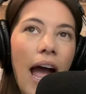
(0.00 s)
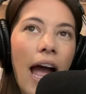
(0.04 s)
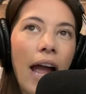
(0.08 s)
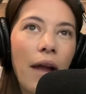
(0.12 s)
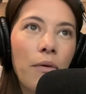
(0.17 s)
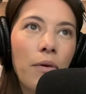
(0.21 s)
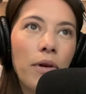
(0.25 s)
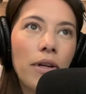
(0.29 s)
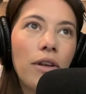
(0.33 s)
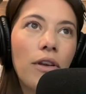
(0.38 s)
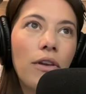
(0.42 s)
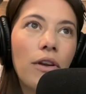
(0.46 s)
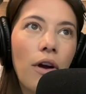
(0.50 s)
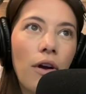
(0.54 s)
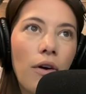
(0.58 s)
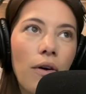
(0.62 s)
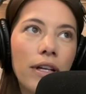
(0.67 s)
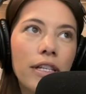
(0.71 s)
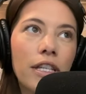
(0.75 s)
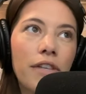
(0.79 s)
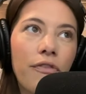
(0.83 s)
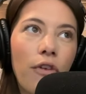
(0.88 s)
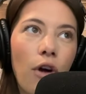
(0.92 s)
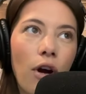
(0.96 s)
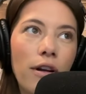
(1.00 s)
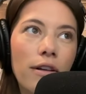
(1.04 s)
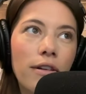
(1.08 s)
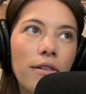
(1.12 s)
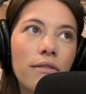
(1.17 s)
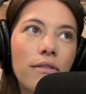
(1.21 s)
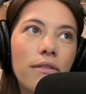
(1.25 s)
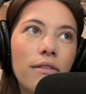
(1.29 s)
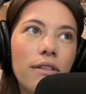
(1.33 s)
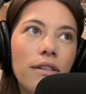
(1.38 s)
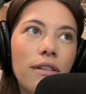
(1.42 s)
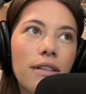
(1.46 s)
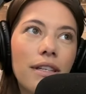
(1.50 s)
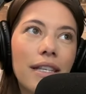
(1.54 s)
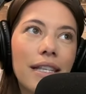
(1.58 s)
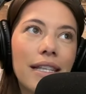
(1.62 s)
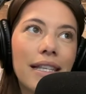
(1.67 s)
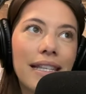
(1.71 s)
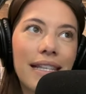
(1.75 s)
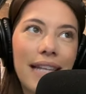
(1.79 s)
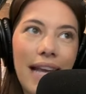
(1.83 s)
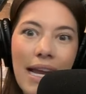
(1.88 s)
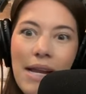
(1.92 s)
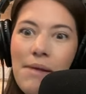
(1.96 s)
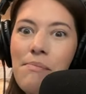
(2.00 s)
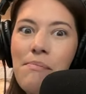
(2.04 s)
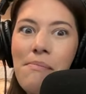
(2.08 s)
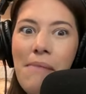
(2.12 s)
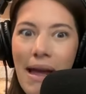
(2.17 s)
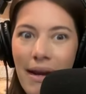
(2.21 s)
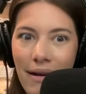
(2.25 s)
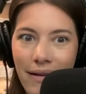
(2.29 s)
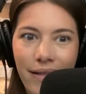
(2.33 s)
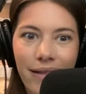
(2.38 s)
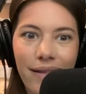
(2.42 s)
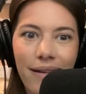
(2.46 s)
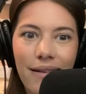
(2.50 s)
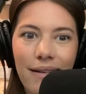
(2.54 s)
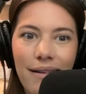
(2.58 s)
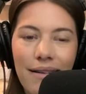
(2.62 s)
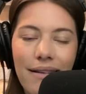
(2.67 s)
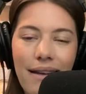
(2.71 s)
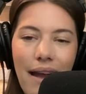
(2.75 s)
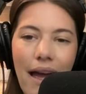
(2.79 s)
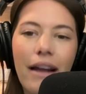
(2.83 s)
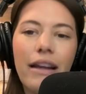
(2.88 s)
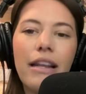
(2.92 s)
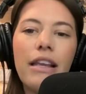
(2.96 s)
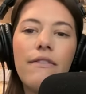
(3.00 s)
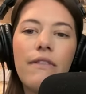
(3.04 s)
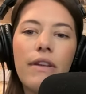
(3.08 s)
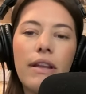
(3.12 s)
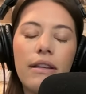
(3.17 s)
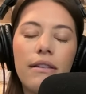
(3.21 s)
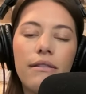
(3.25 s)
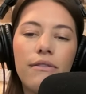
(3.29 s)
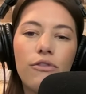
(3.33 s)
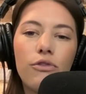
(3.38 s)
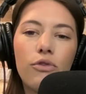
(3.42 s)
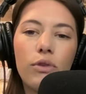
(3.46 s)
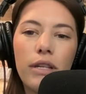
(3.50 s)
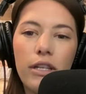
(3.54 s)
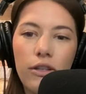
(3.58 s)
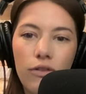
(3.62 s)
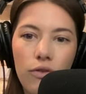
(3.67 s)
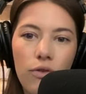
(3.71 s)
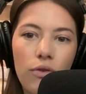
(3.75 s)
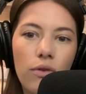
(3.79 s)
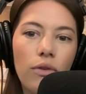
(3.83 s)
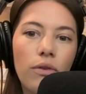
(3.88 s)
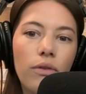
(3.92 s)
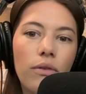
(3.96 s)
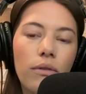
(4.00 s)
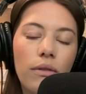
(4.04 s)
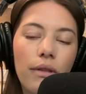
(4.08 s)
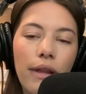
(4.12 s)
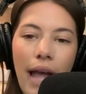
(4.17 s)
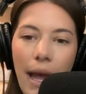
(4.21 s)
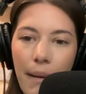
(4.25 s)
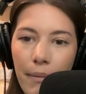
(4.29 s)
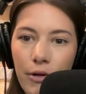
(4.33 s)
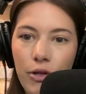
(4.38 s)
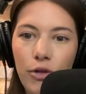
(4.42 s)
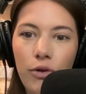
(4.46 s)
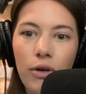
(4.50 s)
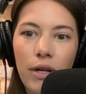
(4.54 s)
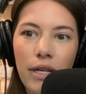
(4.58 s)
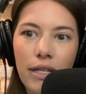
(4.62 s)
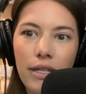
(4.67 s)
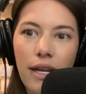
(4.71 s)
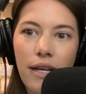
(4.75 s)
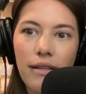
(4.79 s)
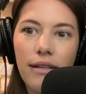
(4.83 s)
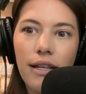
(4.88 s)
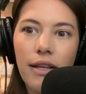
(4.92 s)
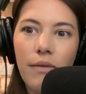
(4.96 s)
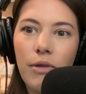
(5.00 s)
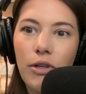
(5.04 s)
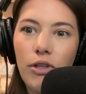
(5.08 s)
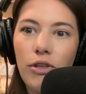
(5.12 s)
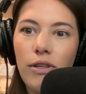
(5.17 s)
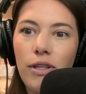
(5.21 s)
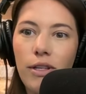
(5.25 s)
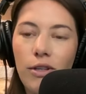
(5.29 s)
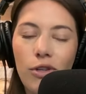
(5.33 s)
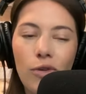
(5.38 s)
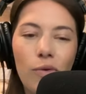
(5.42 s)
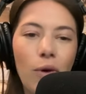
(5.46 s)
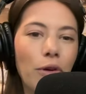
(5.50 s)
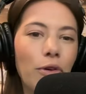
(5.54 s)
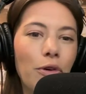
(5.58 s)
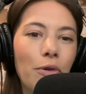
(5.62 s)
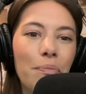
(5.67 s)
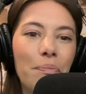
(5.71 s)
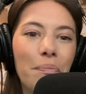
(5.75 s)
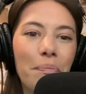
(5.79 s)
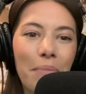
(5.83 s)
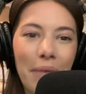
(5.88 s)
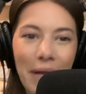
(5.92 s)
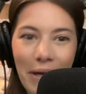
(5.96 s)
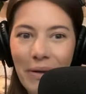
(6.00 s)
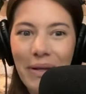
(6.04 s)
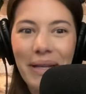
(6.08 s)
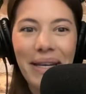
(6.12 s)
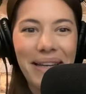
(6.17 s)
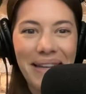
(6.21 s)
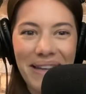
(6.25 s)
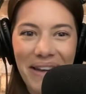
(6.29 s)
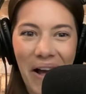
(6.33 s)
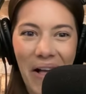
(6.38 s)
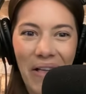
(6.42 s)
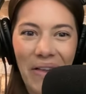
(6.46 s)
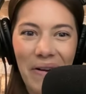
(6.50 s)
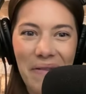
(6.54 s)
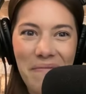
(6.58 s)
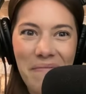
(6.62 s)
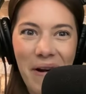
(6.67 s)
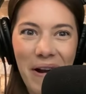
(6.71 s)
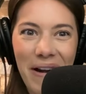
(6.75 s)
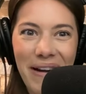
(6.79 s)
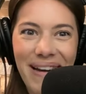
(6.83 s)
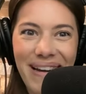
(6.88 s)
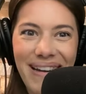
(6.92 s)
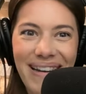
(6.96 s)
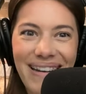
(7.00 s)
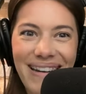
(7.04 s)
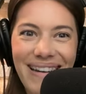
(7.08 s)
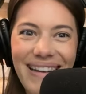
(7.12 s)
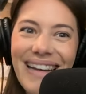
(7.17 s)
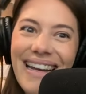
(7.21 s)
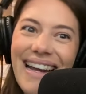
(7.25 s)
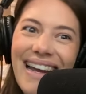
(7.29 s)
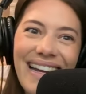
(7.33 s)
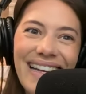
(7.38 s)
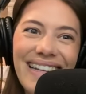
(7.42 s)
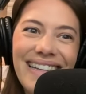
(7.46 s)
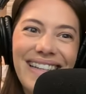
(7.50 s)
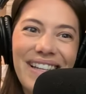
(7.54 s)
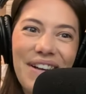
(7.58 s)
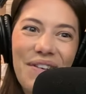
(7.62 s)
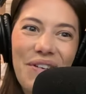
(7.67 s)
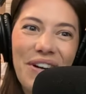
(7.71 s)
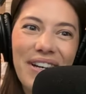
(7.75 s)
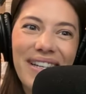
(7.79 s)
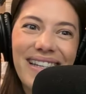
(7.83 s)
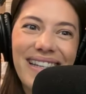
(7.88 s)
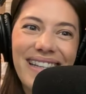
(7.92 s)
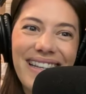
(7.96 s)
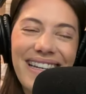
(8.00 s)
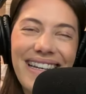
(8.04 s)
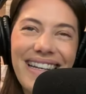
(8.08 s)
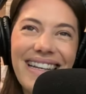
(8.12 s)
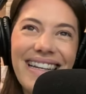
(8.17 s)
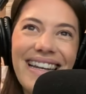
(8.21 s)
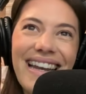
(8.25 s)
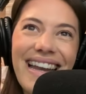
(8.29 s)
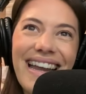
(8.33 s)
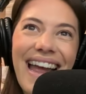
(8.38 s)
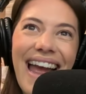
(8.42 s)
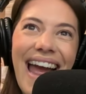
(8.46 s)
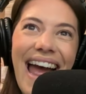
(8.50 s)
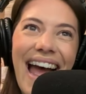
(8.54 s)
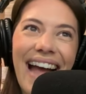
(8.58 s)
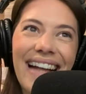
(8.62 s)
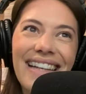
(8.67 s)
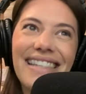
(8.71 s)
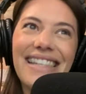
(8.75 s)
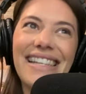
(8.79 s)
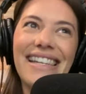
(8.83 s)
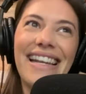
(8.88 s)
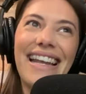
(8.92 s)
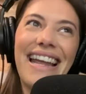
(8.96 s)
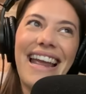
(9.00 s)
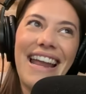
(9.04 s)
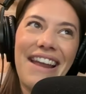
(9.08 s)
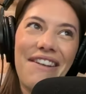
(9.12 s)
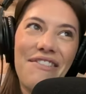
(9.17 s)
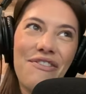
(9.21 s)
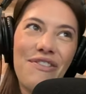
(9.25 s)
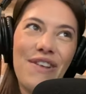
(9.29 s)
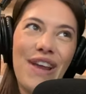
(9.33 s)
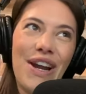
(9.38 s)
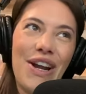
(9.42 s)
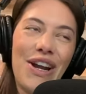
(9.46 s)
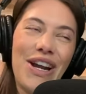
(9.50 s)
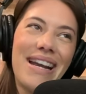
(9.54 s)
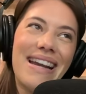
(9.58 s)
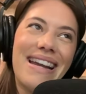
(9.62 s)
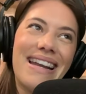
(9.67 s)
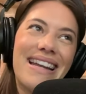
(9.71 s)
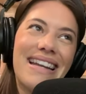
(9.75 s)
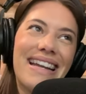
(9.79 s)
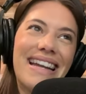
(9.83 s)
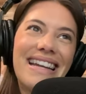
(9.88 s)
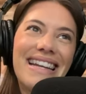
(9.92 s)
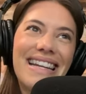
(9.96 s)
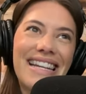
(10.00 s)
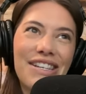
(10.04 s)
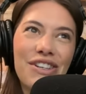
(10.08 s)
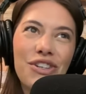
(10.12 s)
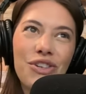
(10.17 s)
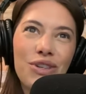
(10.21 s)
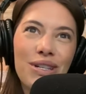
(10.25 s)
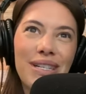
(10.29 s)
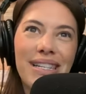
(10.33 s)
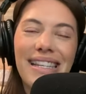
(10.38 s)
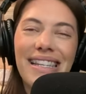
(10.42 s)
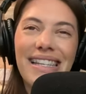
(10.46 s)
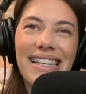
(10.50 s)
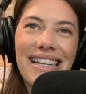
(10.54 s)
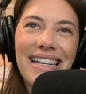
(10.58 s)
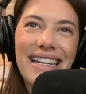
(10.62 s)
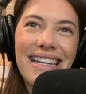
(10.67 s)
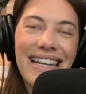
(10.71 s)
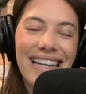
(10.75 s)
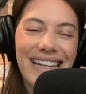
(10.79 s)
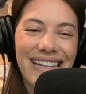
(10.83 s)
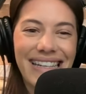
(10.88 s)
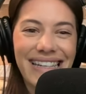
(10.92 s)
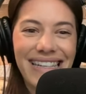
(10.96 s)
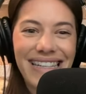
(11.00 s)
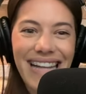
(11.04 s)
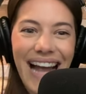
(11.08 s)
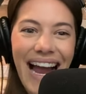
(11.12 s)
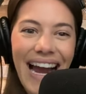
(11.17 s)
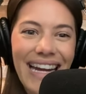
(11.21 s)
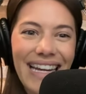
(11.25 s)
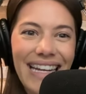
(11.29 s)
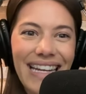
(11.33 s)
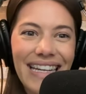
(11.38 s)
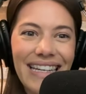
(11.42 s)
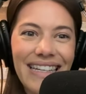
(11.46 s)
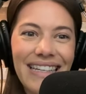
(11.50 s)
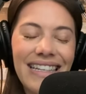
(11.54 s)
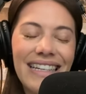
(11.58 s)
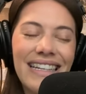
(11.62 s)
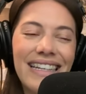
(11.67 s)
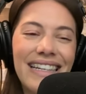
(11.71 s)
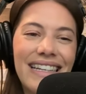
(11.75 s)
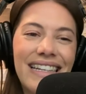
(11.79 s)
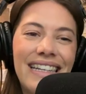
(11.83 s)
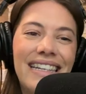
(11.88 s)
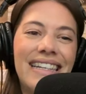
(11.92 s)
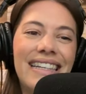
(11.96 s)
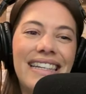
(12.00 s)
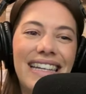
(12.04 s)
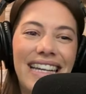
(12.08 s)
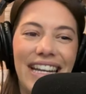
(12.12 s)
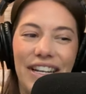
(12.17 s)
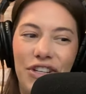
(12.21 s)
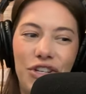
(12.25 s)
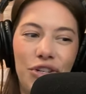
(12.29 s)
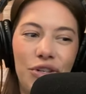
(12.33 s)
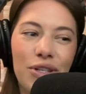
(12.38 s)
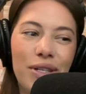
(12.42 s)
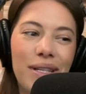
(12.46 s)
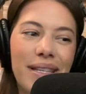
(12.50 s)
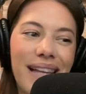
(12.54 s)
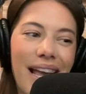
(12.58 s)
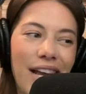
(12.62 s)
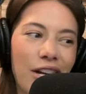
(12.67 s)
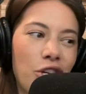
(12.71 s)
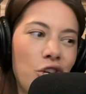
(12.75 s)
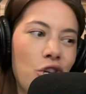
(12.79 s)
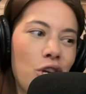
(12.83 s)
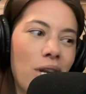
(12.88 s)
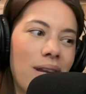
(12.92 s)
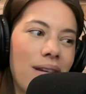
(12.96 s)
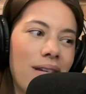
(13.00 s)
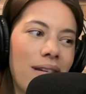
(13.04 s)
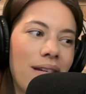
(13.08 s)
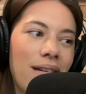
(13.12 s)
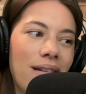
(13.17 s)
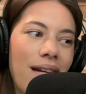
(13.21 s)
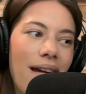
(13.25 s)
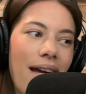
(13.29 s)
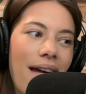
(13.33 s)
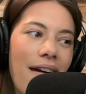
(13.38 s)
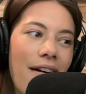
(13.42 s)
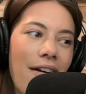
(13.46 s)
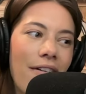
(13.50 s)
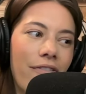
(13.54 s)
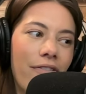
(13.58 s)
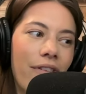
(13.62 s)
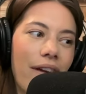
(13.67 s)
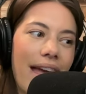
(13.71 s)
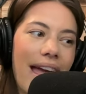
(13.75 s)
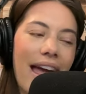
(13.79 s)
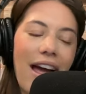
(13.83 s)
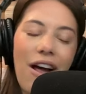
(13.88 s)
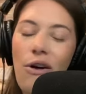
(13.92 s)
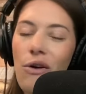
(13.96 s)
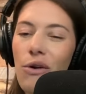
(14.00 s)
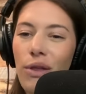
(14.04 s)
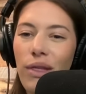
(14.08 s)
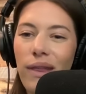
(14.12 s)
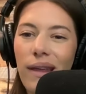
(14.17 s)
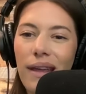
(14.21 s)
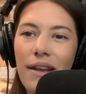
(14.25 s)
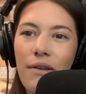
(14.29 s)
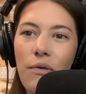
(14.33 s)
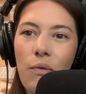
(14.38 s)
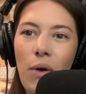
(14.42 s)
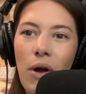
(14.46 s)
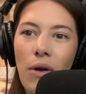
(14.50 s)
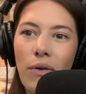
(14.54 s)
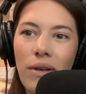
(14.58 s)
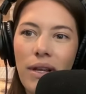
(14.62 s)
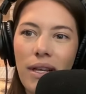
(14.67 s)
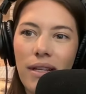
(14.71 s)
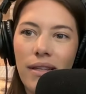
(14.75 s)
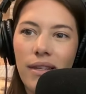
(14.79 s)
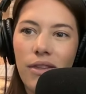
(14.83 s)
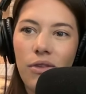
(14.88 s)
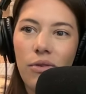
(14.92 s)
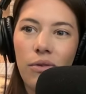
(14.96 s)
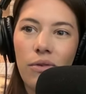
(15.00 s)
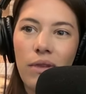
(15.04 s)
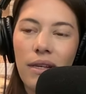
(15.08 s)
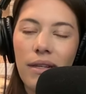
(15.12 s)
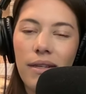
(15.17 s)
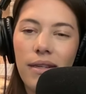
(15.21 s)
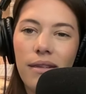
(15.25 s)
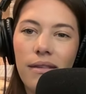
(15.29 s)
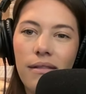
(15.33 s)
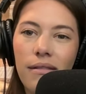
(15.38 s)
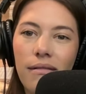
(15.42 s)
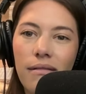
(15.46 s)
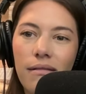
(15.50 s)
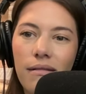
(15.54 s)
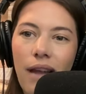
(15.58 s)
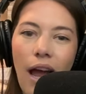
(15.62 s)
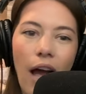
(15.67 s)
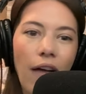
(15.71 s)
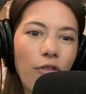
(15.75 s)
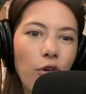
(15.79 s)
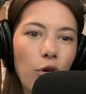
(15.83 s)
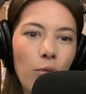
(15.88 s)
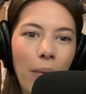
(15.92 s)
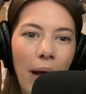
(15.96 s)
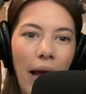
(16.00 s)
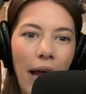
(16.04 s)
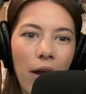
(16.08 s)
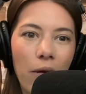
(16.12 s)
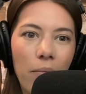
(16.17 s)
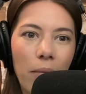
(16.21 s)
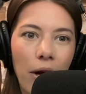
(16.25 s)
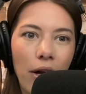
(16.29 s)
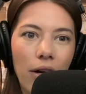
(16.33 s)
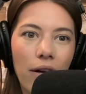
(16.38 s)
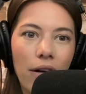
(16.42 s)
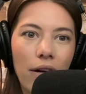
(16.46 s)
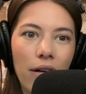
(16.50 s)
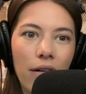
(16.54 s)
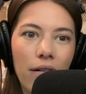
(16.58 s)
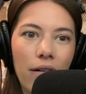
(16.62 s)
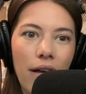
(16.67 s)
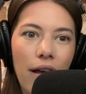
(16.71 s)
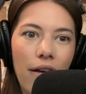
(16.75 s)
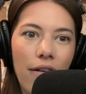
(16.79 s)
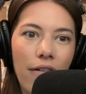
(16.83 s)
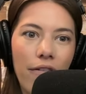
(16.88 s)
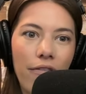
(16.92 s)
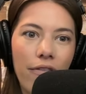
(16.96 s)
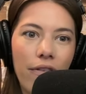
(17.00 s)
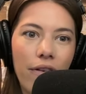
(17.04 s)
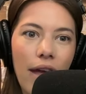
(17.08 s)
I would go as far to say medicine and not even traditional laboratory testing, which is a $200 billion market. So we're sitting at a very interesting, exciting intersection of health and wellness through this novel biomarker of